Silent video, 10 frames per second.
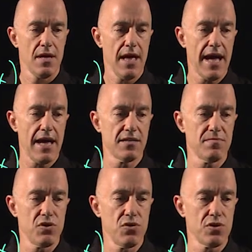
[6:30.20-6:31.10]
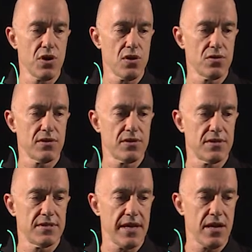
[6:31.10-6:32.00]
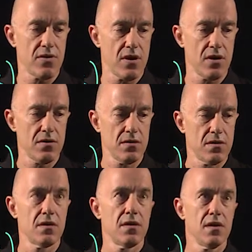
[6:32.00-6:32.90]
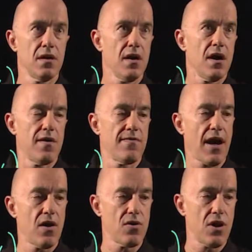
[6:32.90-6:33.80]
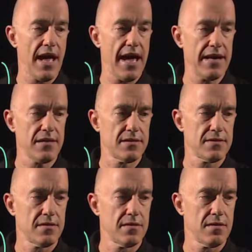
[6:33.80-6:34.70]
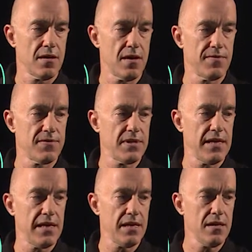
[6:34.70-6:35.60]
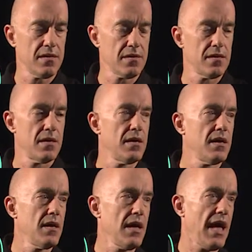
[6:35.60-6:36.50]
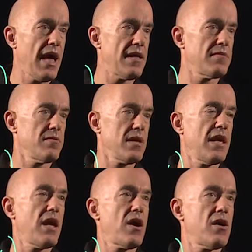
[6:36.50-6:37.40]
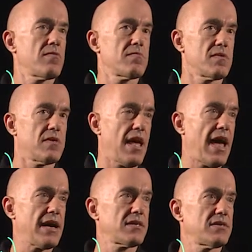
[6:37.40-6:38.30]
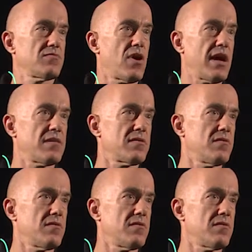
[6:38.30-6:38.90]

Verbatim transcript: as mu goes to 0 of our x of t. And here, x, right,